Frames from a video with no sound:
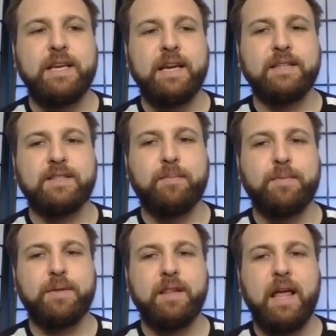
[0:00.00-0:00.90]
in
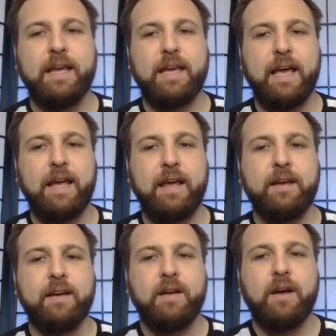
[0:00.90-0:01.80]
something like a,
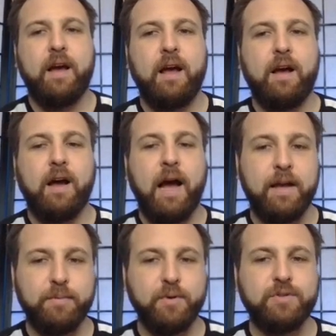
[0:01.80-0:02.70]
a
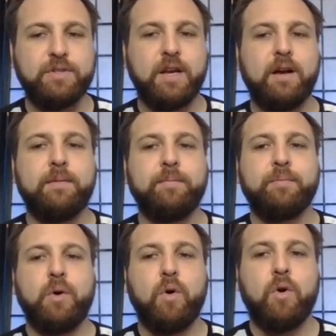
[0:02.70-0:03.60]
Hayabusa
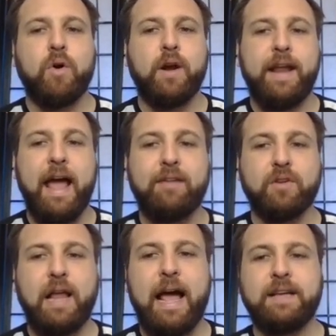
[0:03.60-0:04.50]
or an
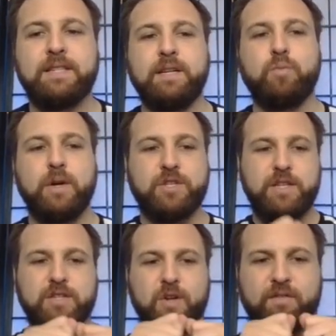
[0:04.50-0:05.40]
Everlast, in which
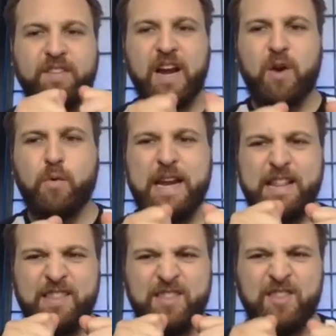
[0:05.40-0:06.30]
these are very
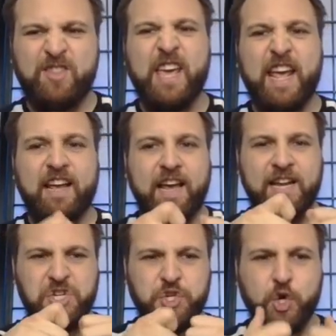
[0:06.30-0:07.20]
thick
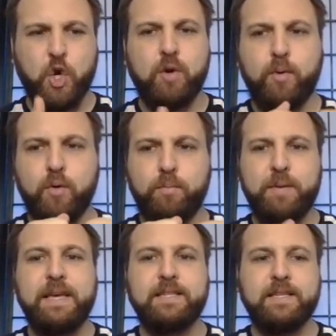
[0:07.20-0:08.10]
and durable
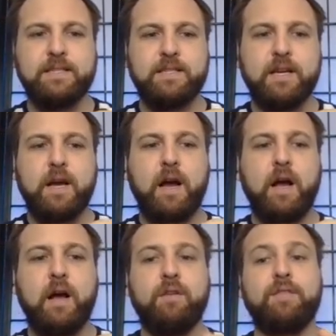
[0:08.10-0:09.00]
pieces
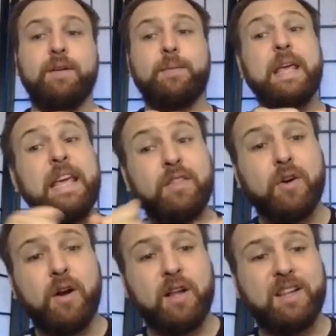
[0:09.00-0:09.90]
of
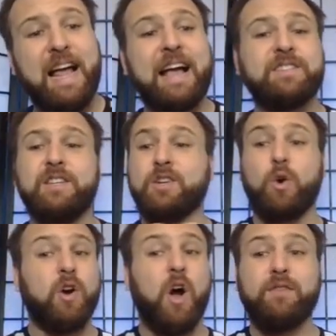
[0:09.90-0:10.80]
either elastic
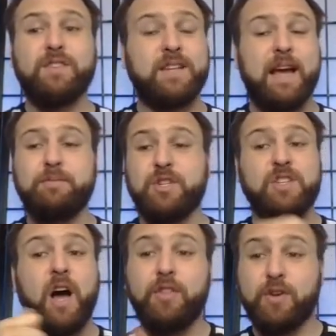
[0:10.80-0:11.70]
or oftentimes just
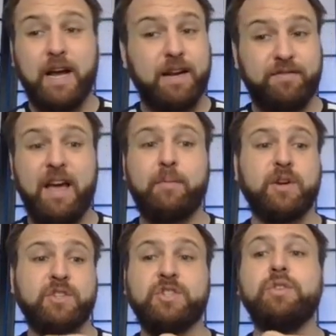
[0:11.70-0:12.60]
other kind of
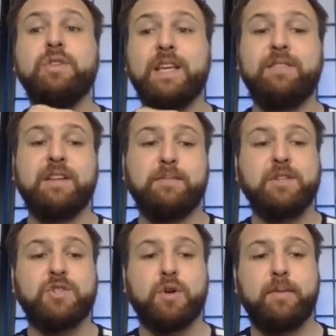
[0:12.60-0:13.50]
fabrics too to give it as
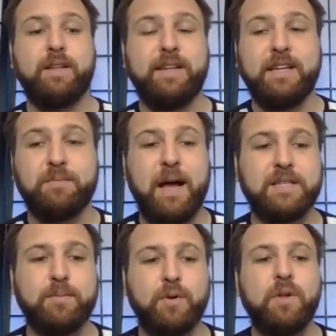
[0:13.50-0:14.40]
much durability as
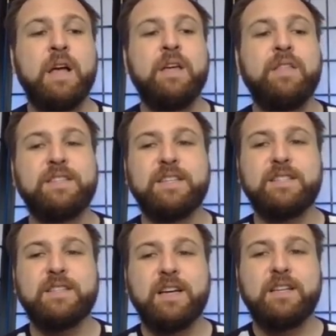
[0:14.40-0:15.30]
possible. This
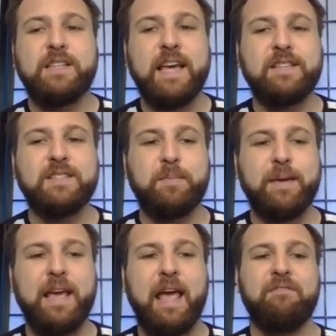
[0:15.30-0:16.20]
is tends to
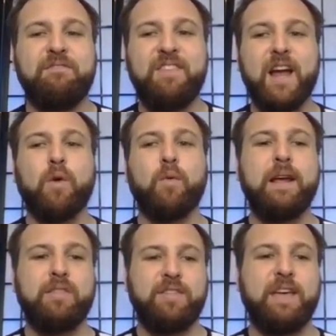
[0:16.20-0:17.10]
be a
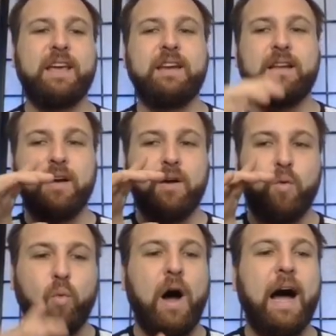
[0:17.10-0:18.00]
very thin
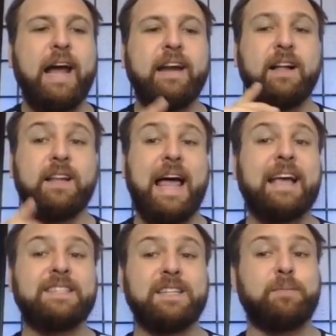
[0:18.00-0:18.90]
wide
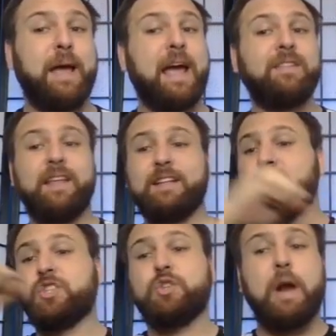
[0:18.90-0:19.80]
elastic band that
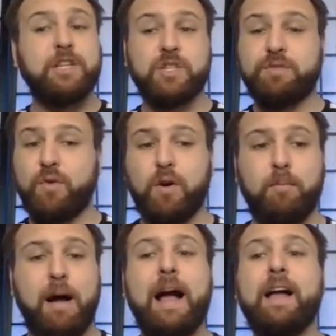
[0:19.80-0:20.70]
stretches for a
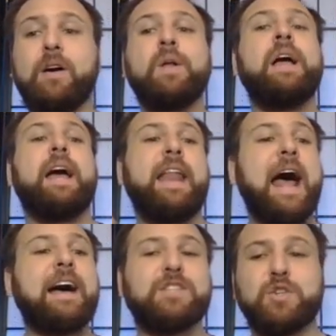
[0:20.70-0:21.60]
mile and
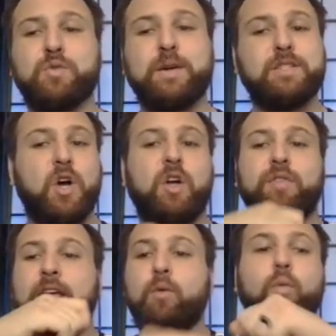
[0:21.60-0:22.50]
as a result
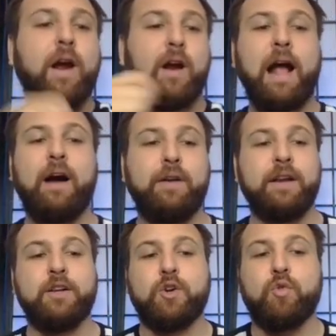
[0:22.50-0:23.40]
they wear out
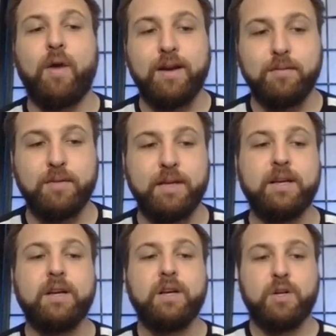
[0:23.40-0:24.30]
incredibly
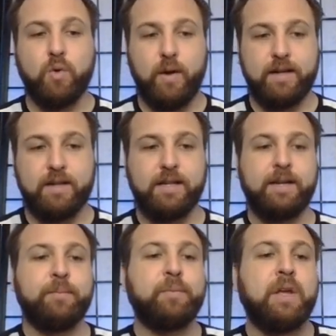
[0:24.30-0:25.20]
quickly.
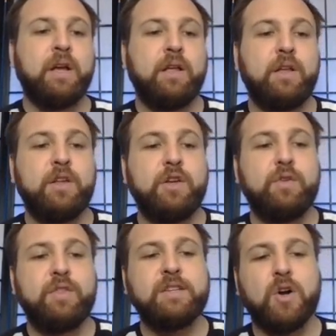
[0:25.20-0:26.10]
You,
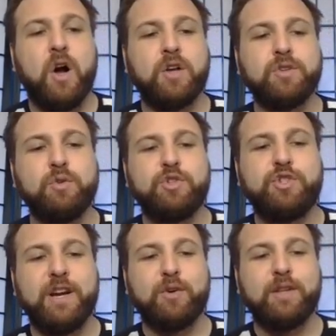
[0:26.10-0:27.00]
these are also
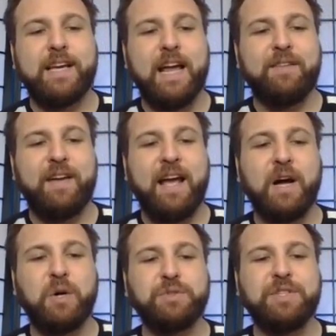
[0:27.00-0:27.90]
generally kind of
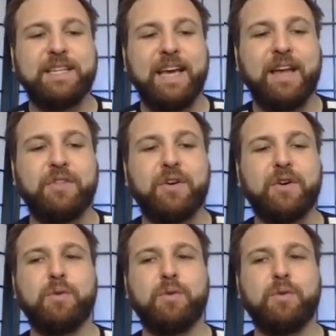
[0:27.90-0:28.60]
held together